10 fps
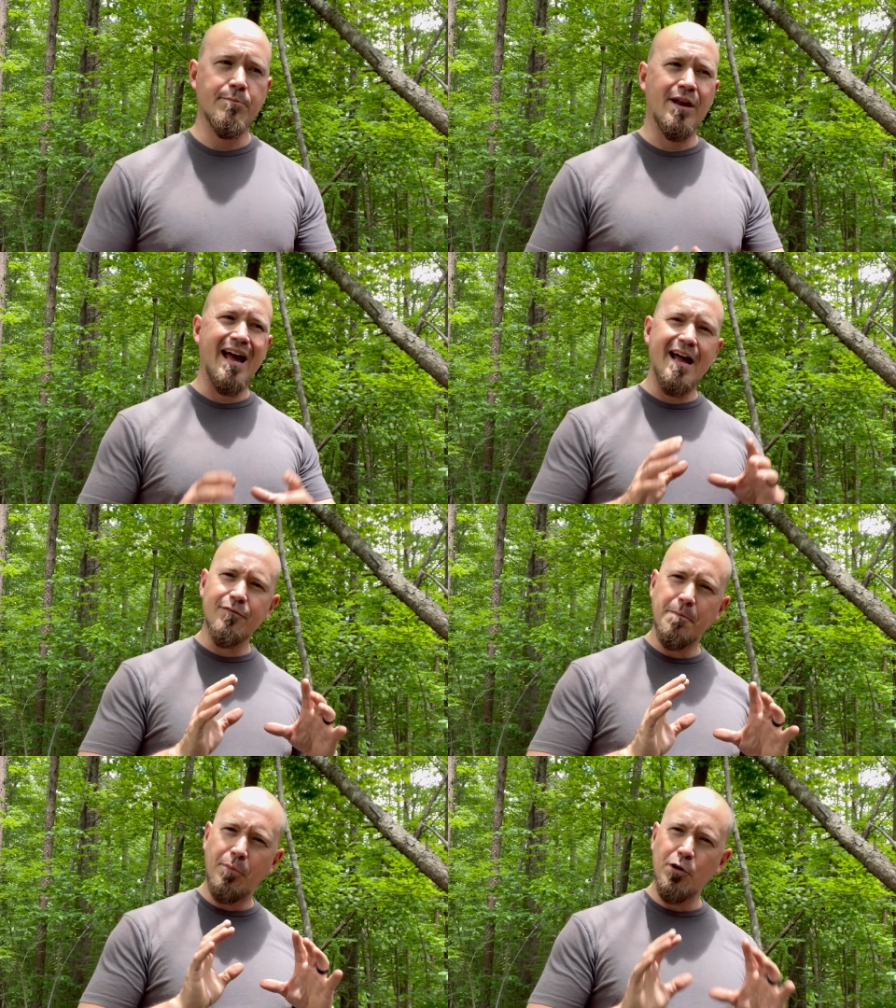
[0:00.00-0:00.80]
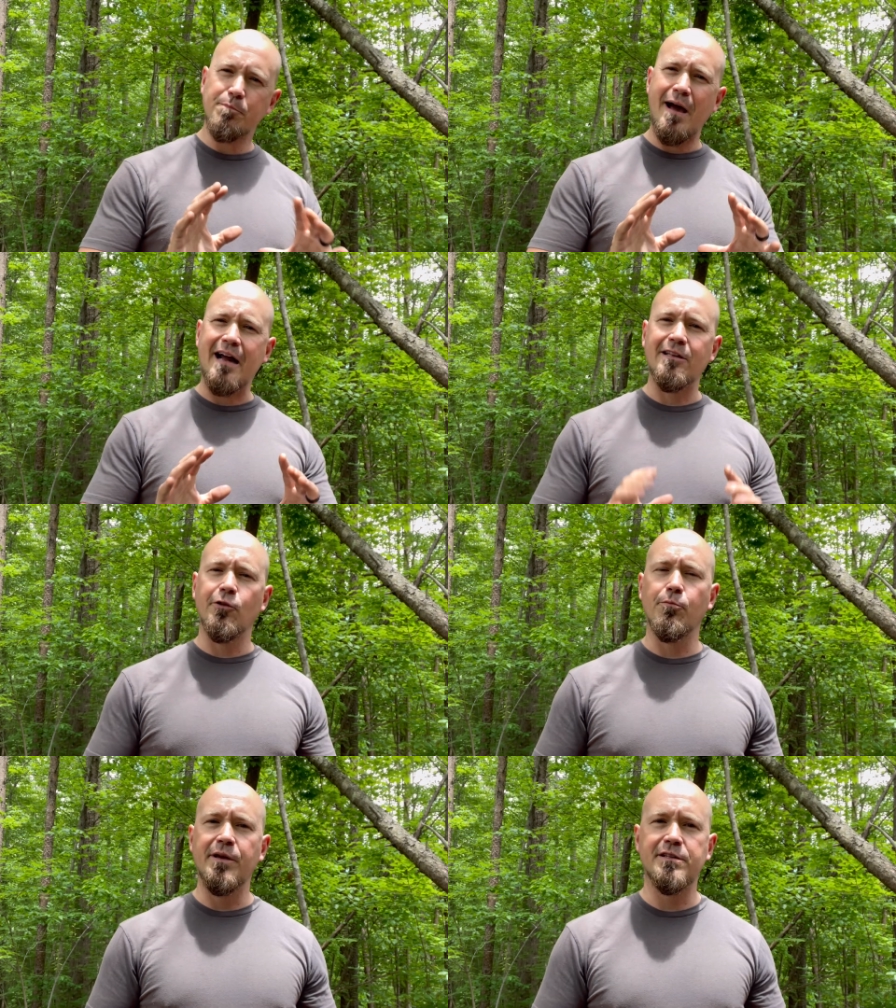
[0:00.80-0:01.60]
But I have to push back a
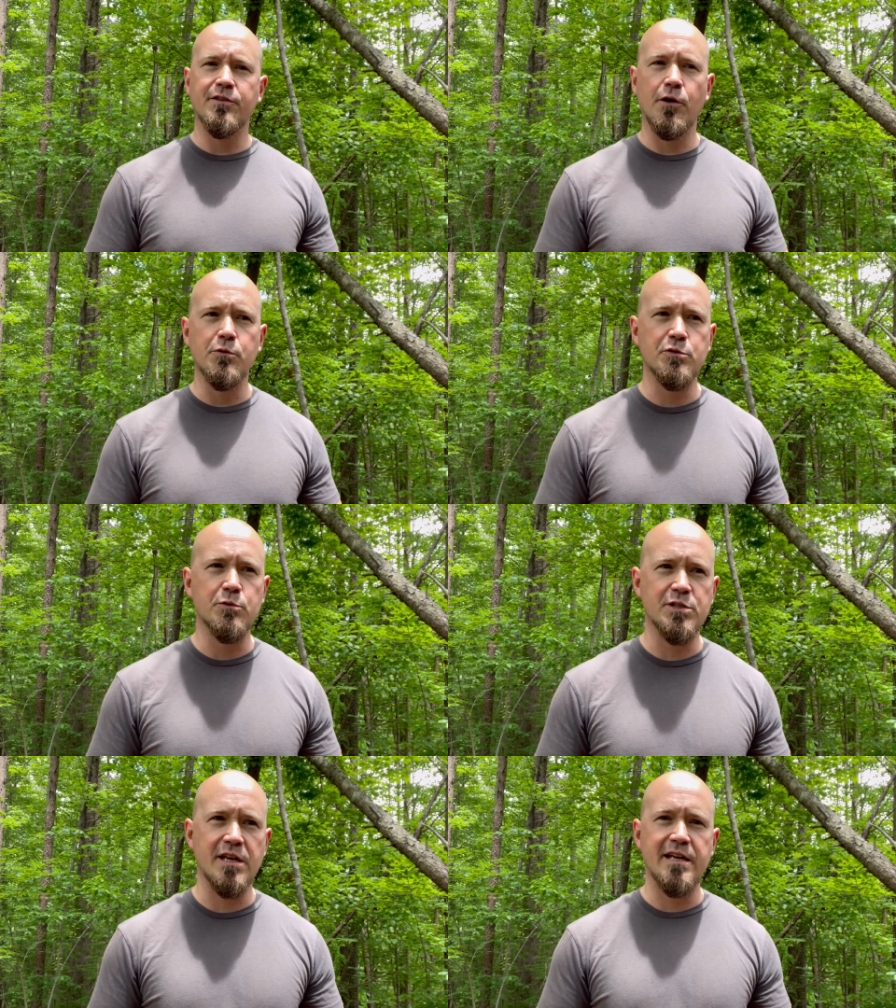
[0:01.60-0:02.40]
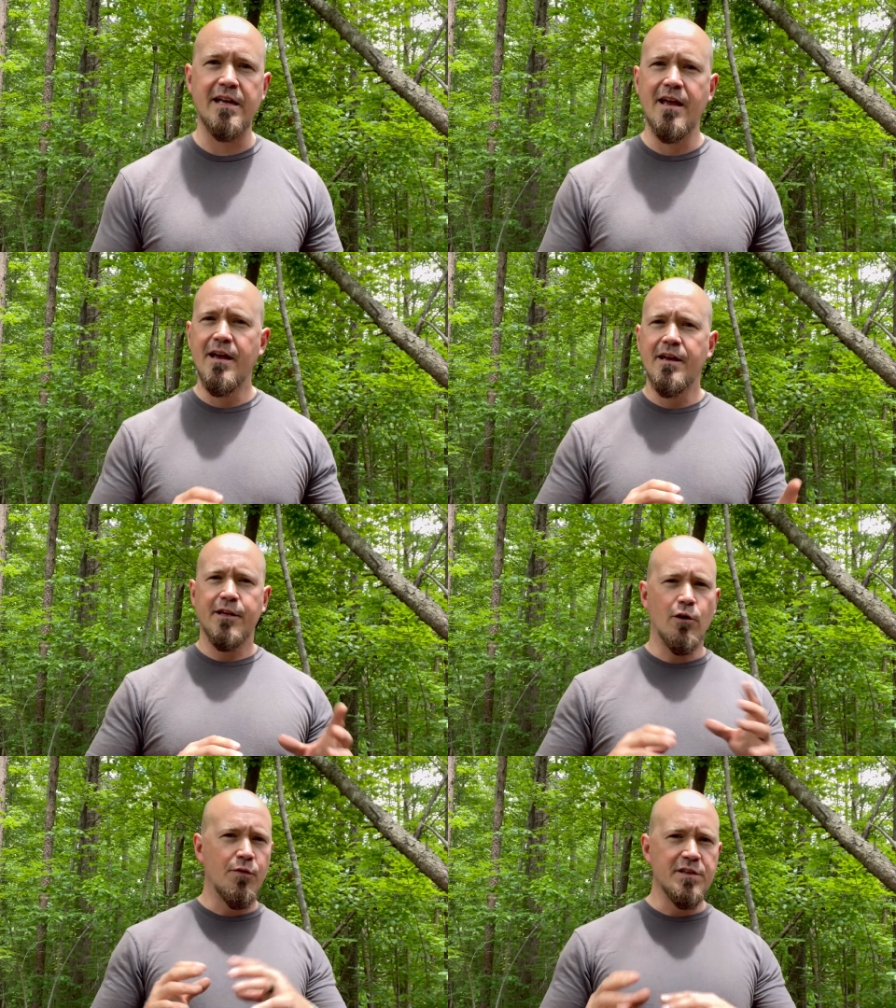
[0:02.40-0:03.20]
little bit to those who say,
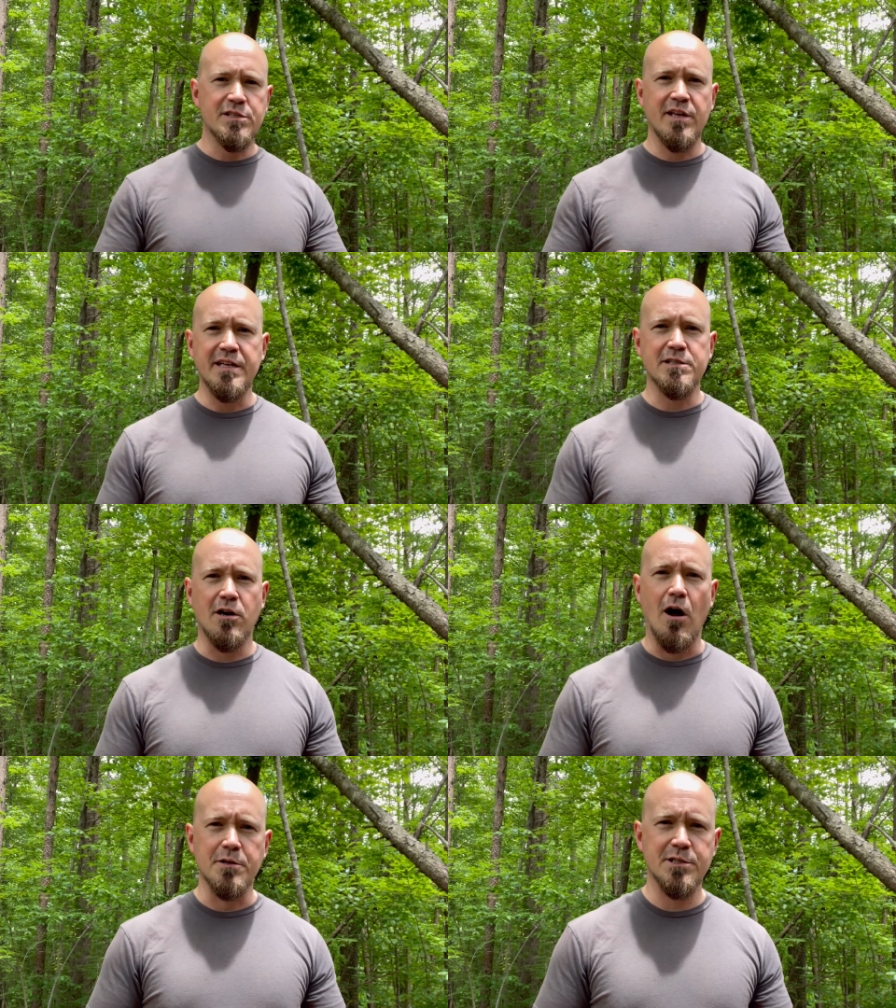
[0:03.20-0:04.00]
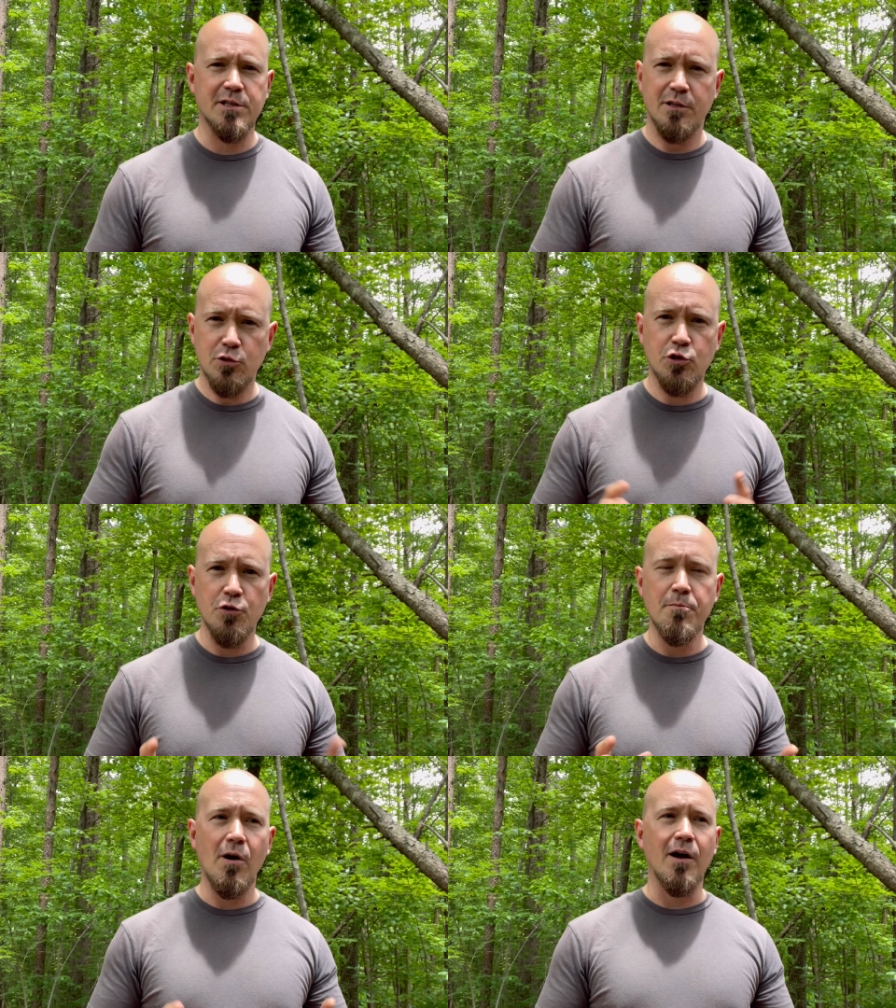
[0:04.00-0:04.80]
you know, these things cost
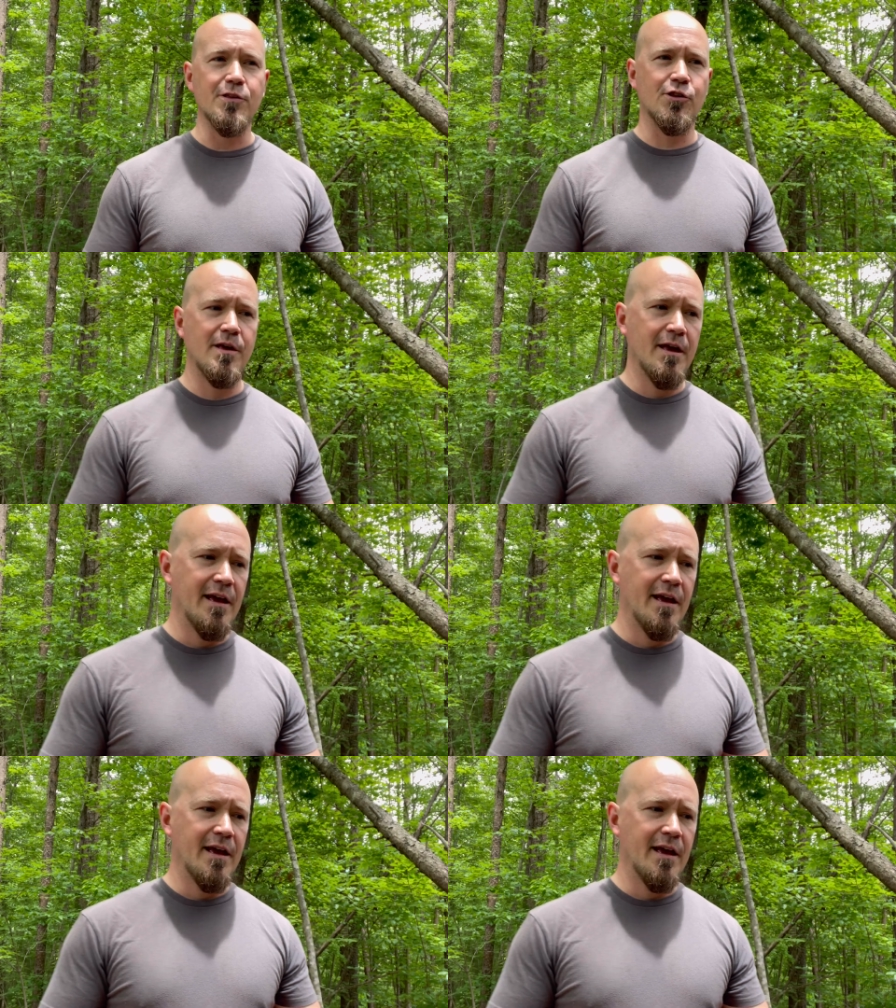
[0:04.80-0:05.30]
too much.